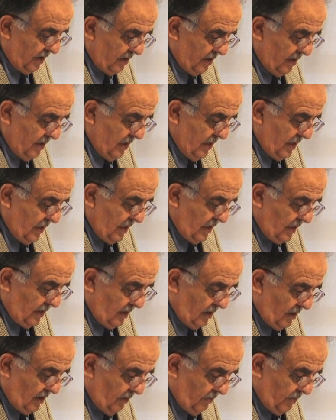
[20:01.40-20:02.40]
he
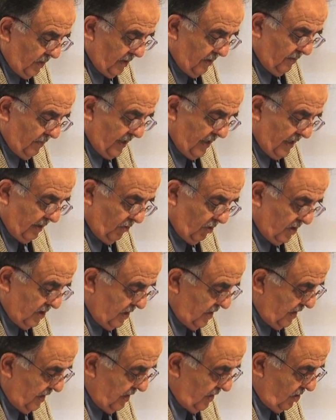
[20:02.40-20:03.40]
calmed them and
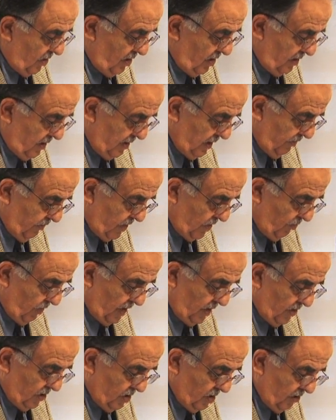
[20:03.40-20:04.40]
once again called the deputy.
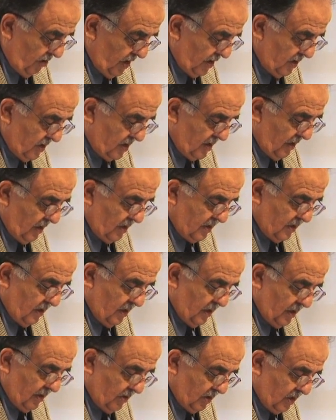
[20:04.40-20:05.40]
My news director,
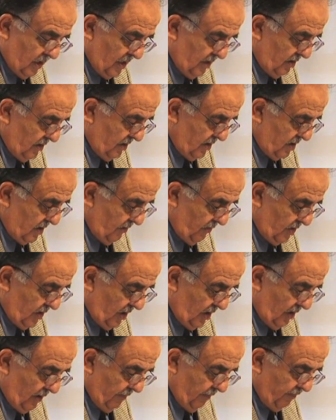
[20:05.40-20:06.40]
Salazar, he was killed in the Silver
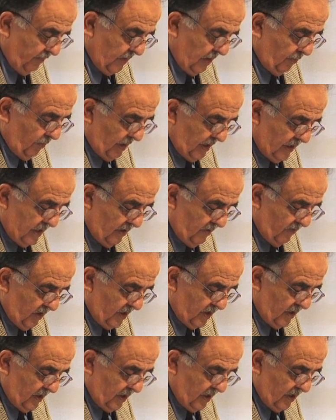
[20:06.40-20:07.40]
Dollar. Please
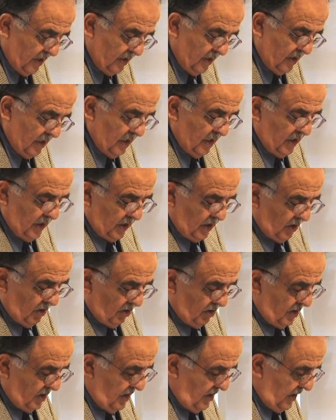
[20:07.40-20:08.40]
investigate.
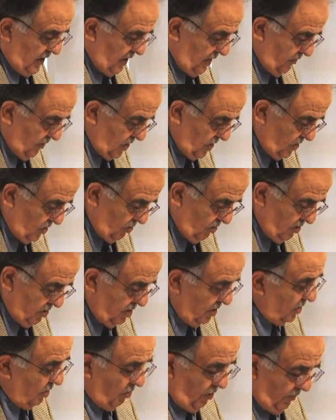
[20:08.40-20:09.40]
Curiously, he was
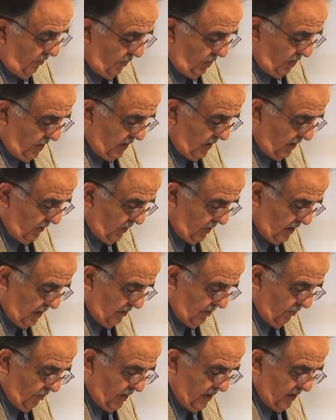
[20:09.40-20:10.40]
told no report had ever
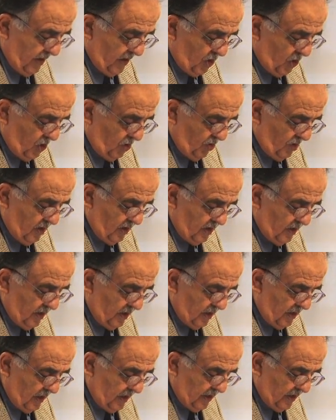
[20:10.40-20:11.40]
come on any shooting at
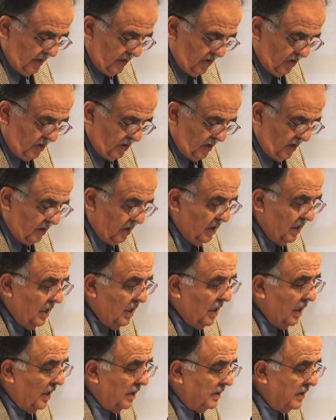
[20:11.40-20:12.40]
the, at the intersection
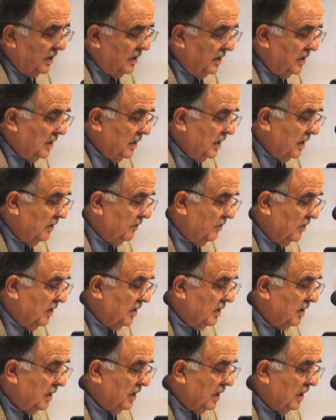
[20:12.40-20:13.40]
and didn't
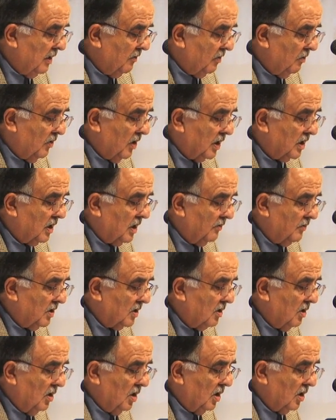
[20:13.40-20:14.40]
even have a record
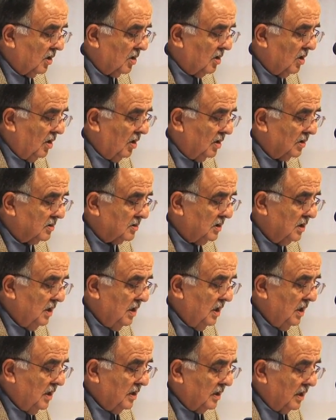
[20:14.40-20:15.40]
of earlier calls.
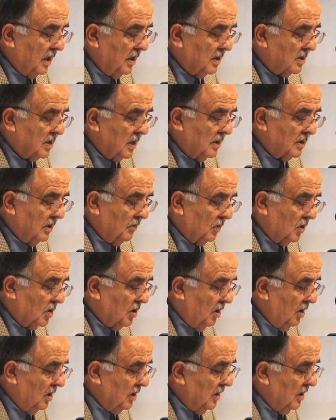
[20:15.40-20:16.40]
They said they would
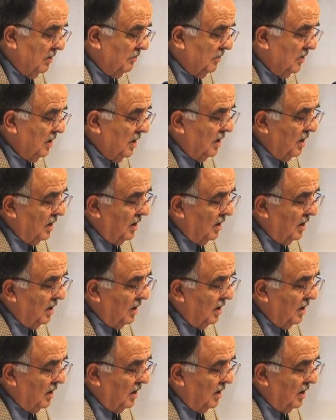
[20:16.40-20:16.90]
call in